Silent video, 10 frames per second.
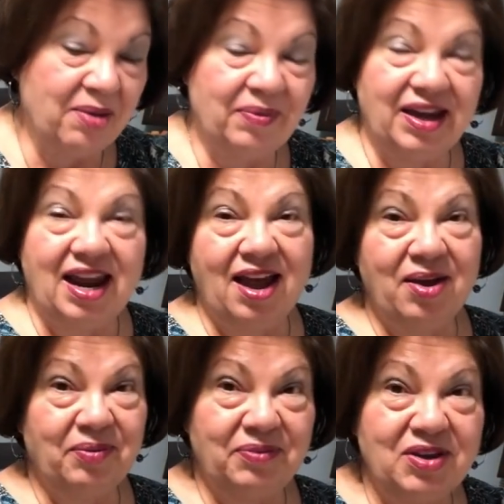But I
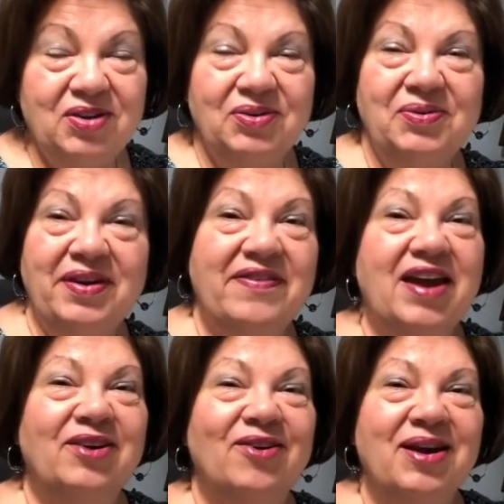hope you have
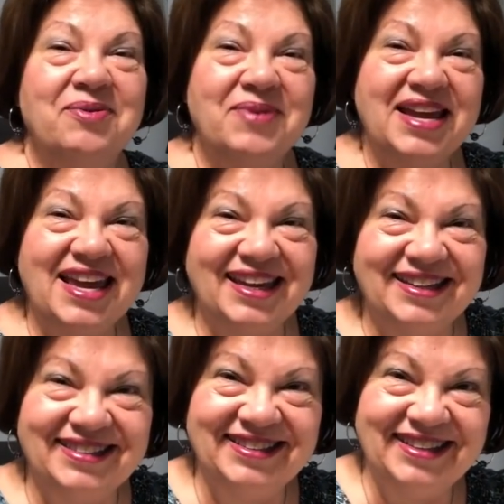had a great
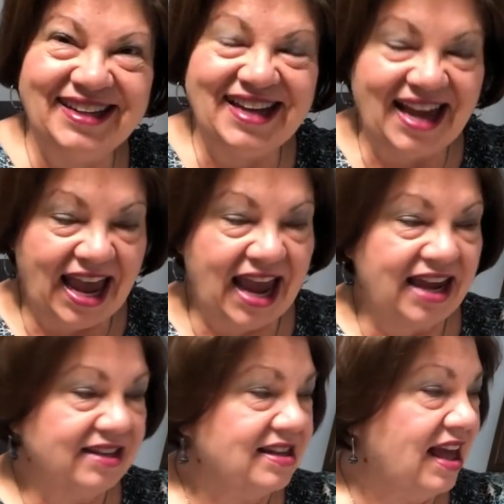weekend.
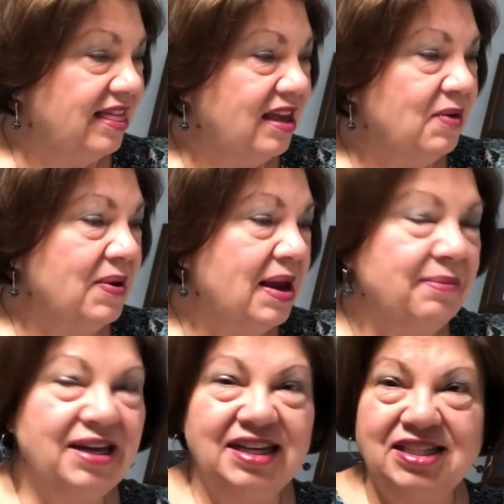And I think what
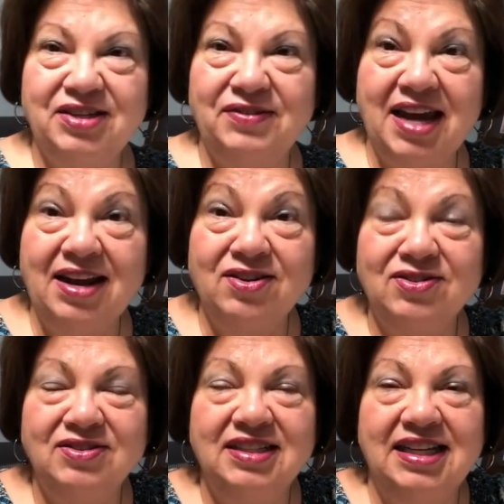I'm going to do
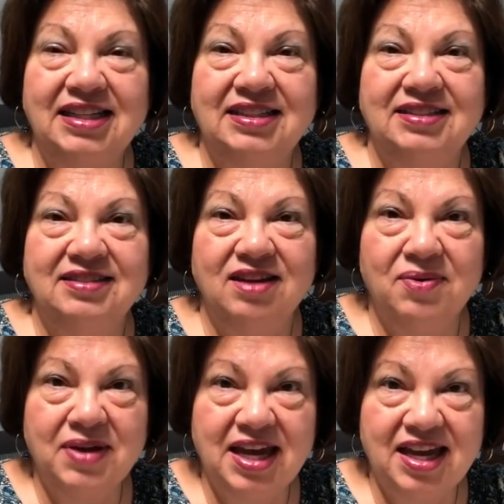now is
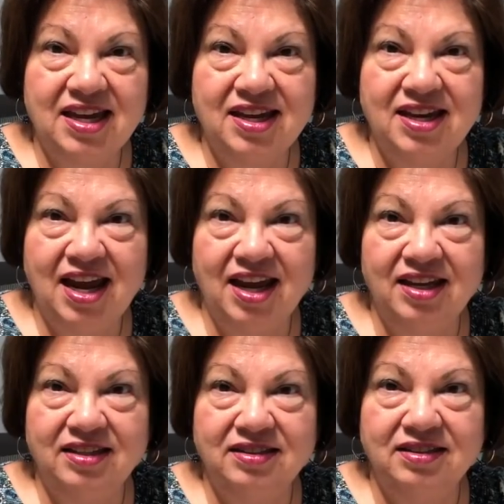go ahead
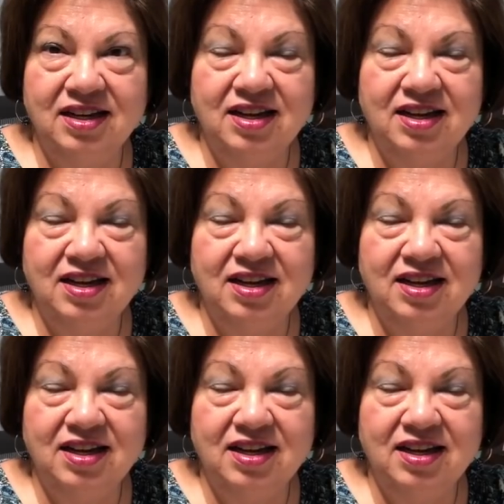and